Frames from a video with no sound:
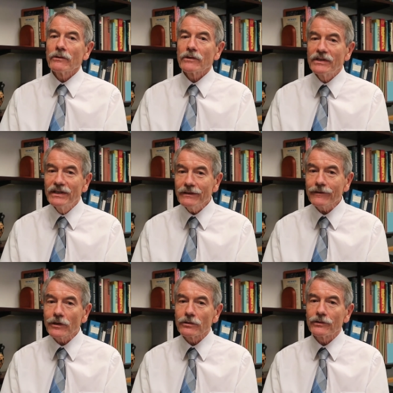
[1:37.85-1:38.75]
The
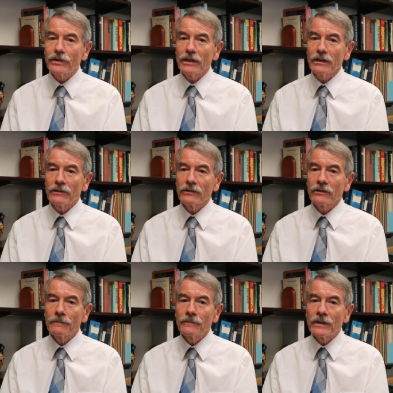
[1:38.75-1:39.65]
difficulty
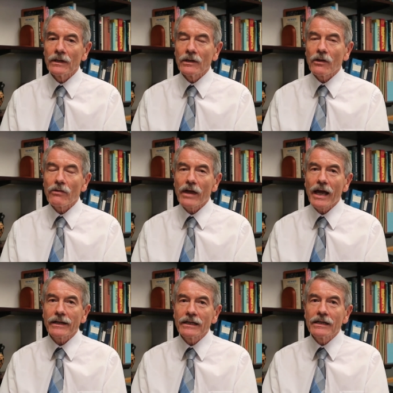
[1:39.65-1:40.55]
is
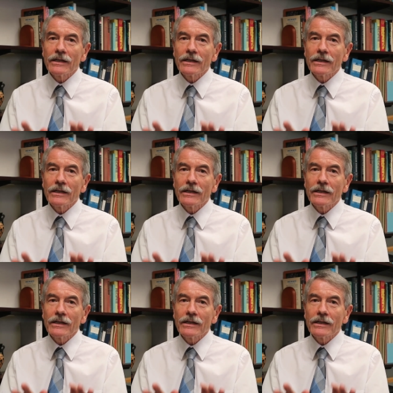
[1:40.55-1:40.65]
that